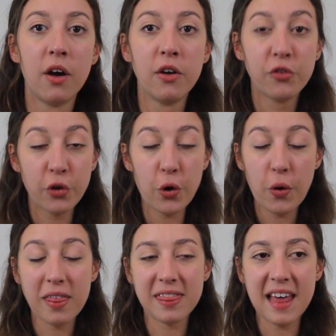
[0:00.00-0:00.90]

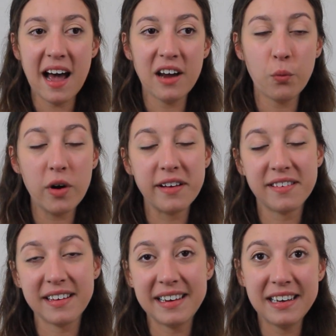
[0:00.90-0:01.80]
So that
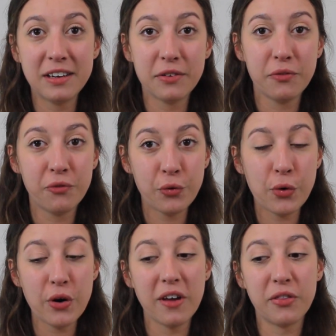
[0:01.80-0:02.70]
was it
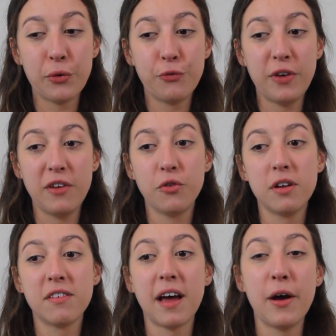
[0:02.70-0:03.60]
for the
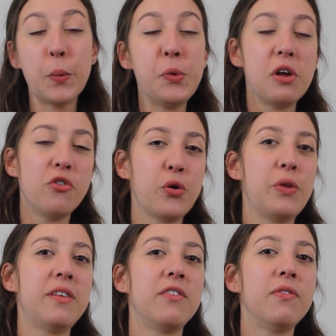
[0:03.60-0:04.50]
favorites. I hope you
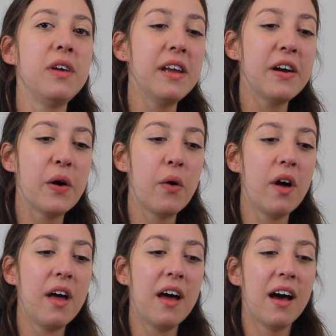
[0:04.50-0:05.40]
enjoyed this
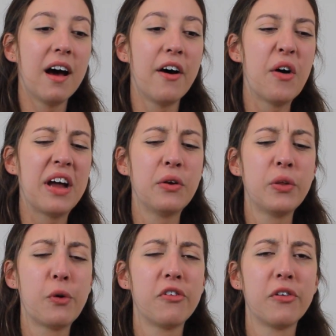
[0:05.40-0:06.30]
video. I know
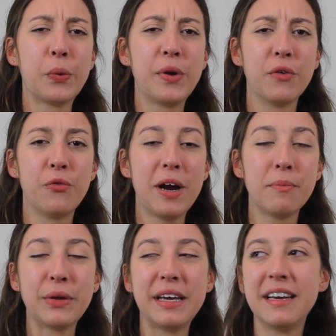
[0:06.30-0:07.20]
there was a little bit of
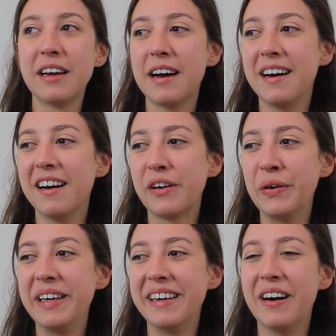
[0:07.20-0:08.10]
rambling
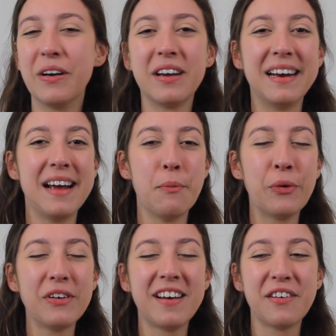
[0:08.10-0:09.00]
going on, and I
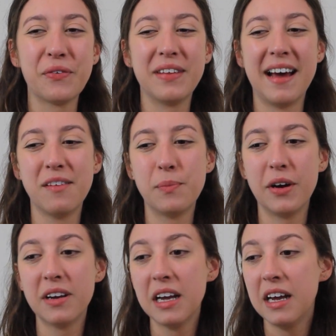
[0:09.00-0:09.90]
apologize for that,
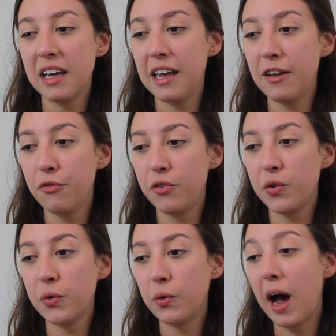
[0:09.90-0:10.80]
but if
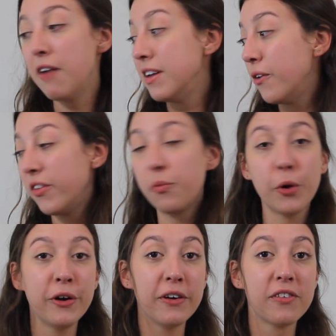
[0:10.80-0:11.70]
you have any of these
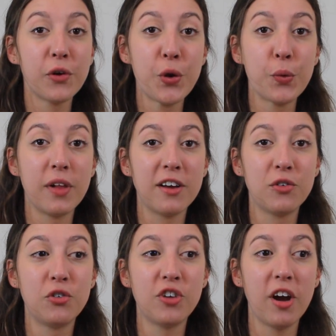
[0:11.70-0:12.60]
products or you would like
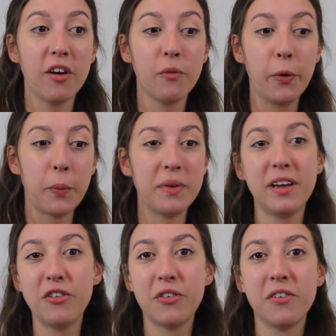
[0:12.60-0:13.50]
to share
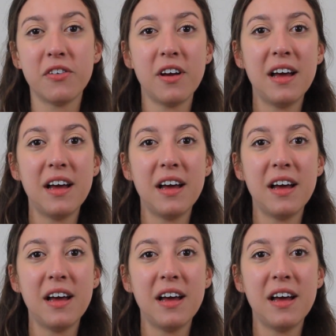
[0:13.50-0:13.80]
recommendations,